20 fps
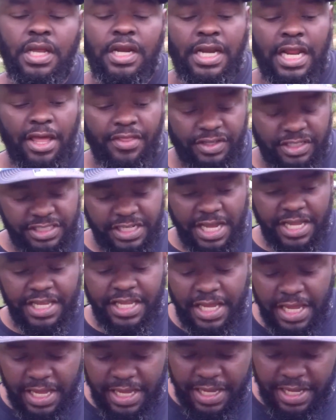Now, the
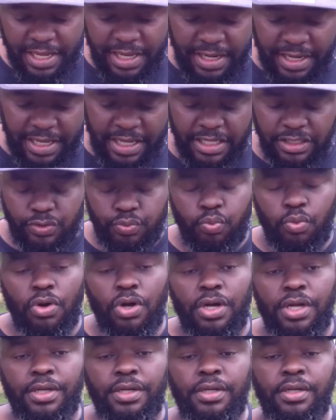shaky head is
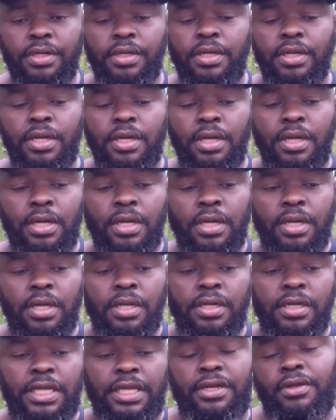one
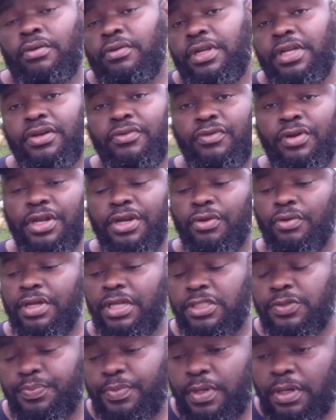that don't need really no
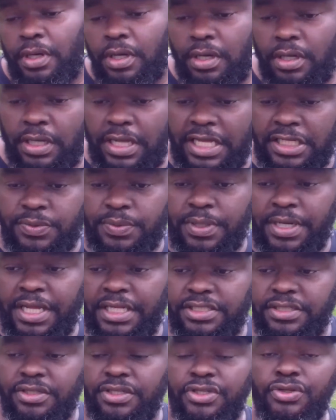
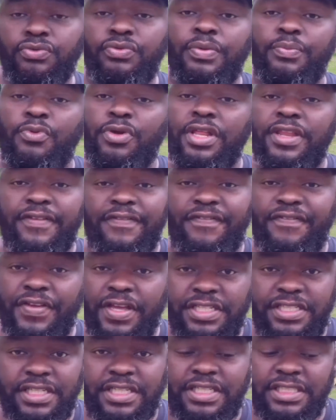explanation. You really
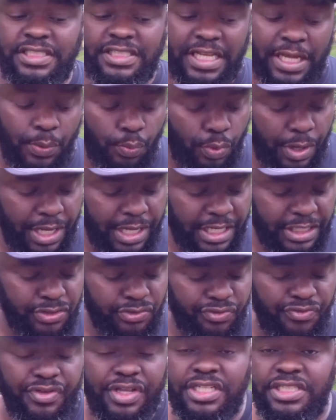fish it the same way that
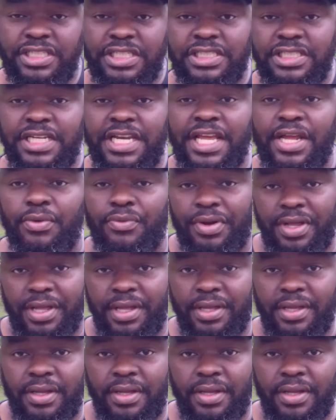you fish this net rig.